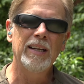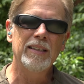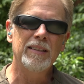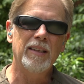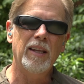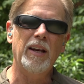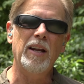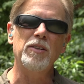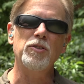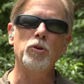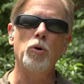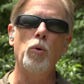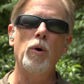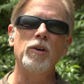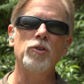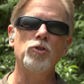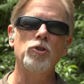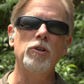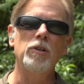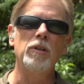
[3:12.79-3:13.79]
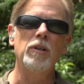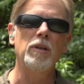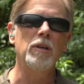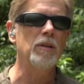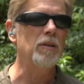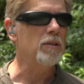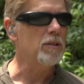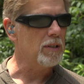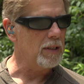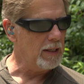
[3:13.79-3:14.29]
Today's question
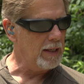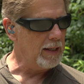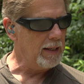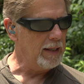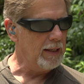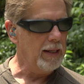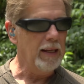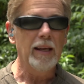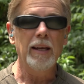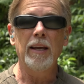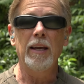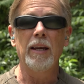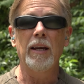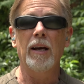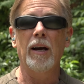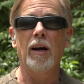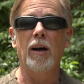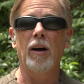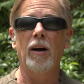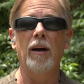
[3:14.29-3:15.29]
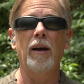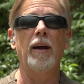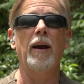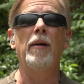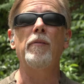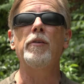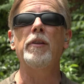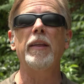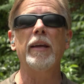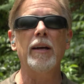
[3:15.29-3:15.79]
is,
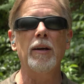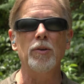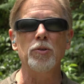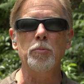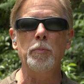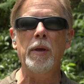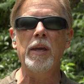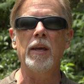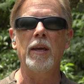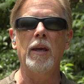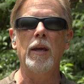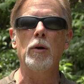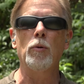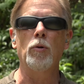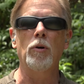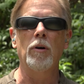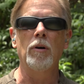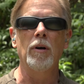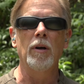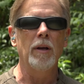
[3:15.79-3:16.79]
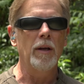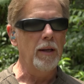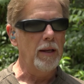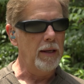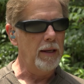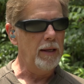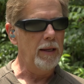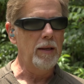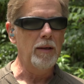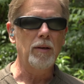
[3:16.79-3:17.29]
everything else being equal,
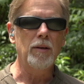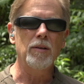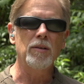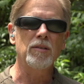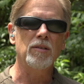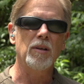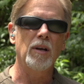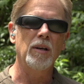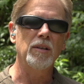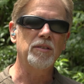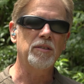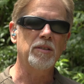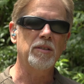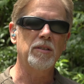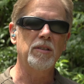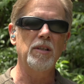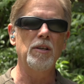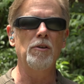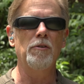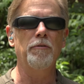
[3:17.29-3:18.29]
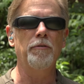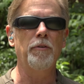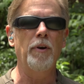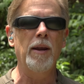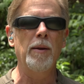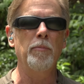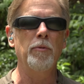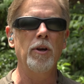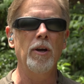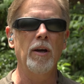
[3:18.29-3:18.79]
is a steel
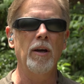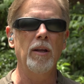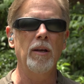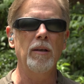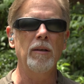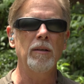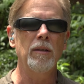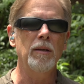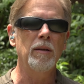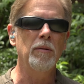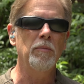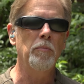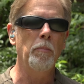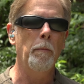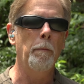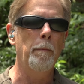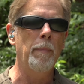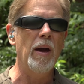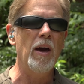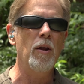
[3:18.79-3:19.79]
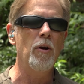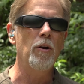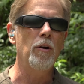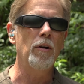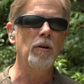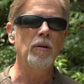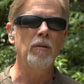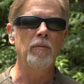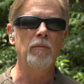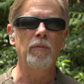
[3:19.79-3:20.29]
frame gun
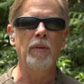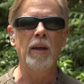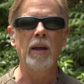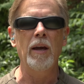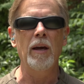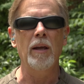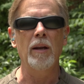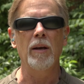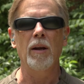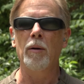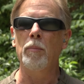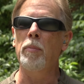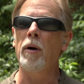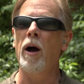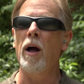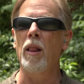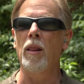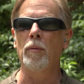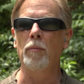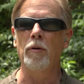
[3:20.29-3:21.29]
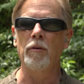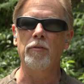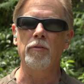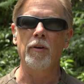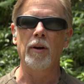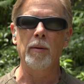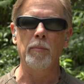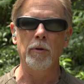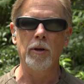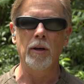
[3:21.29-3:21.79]
better than a polymer
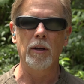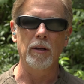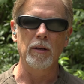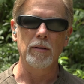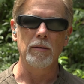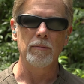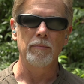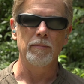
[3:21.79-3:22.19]
frame gun?